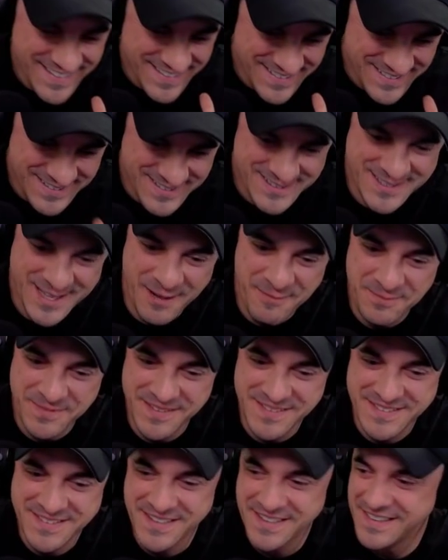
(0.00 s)
There's
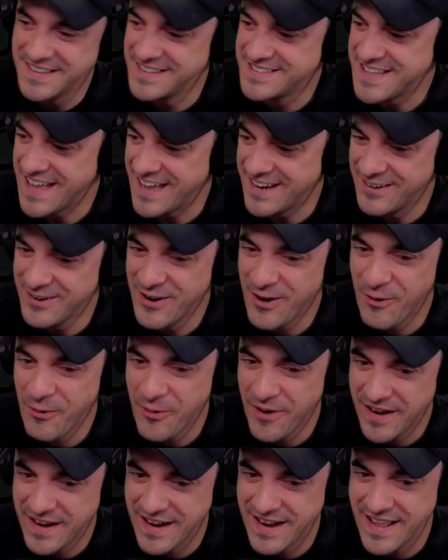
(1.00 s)
something to this. I don't know
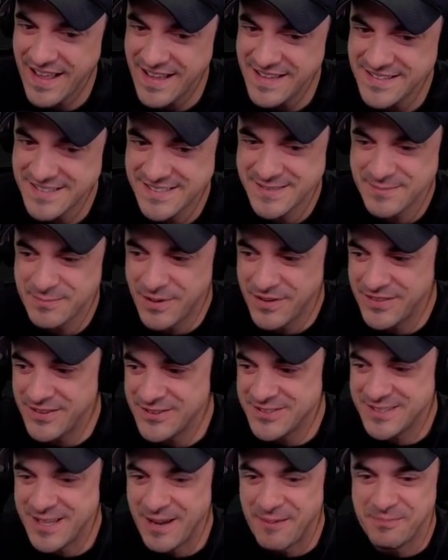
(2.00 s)
what it is, but
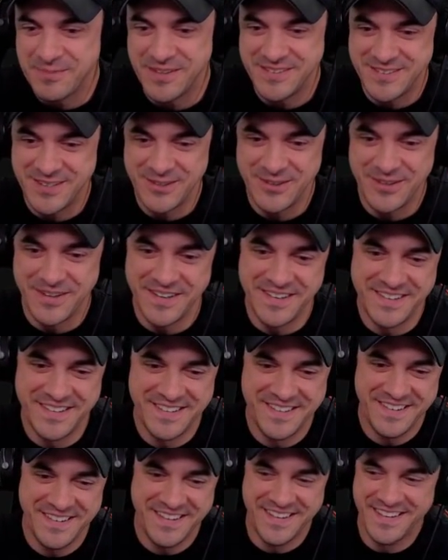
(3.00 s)
there's something to it.
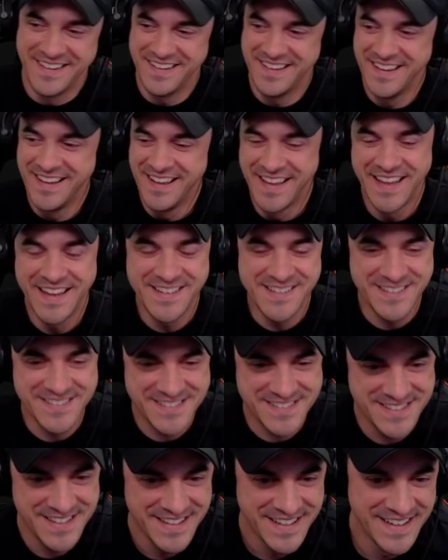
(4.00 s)
He
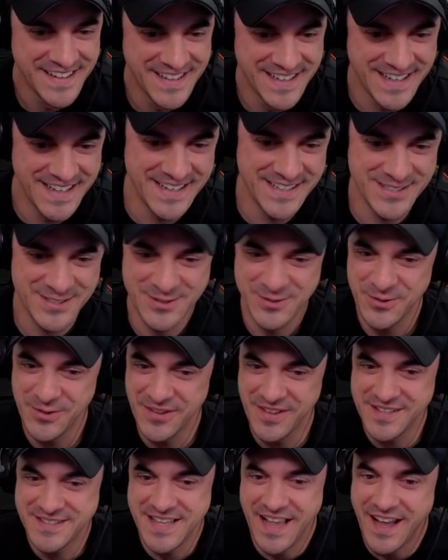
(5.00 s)
just, he just
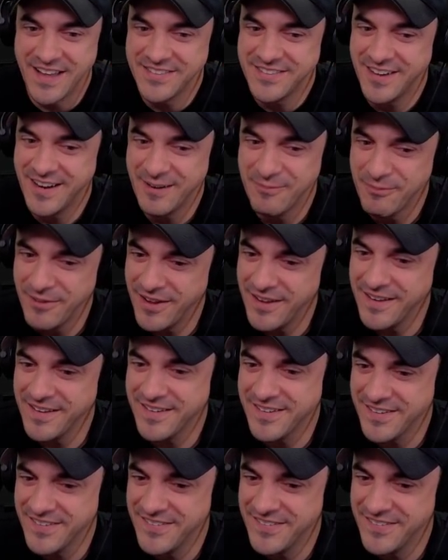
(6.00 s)
threw this out there. I'm like,